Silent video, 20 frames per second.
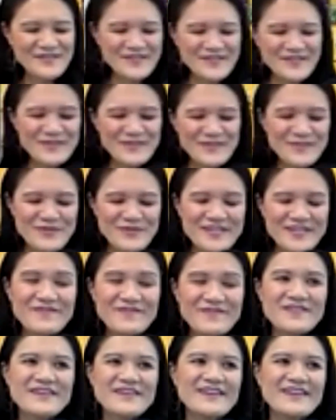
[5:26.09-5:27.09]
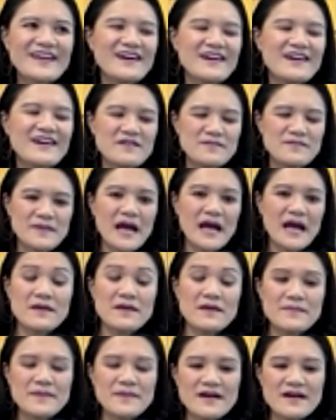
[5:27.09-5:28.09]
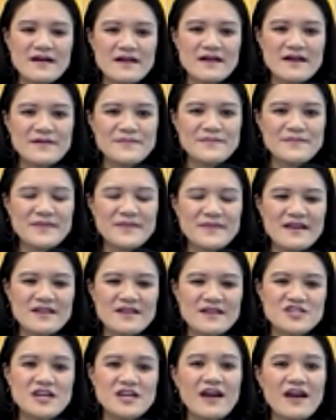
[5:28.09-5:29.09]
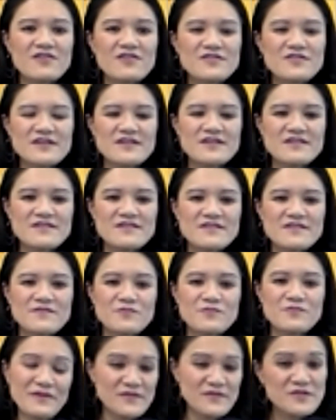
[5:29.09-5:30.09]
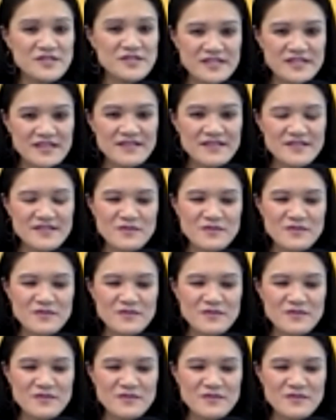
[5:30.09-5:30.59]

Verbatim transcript: so briefly, um, I'm um, a child of refugees.